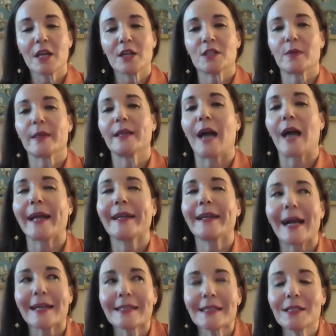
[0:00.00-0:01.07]
So I
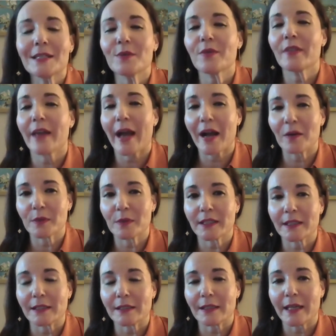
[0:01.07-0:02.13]
got to do that
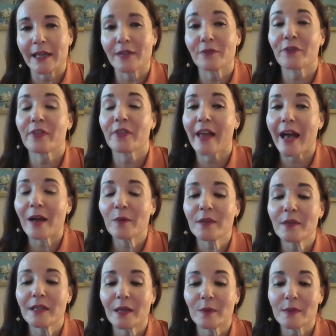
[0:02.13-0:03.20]
one, and for that
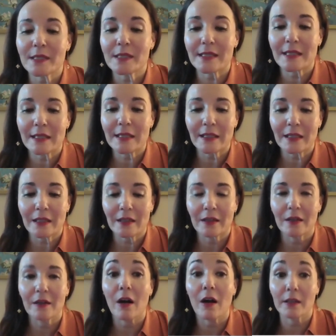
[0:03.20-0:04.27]
one I was
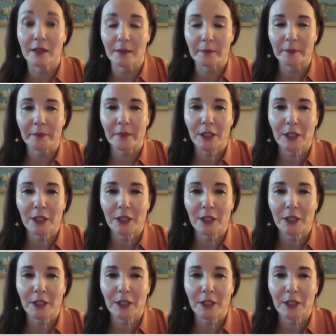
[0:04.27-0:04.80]
thinking Gollum.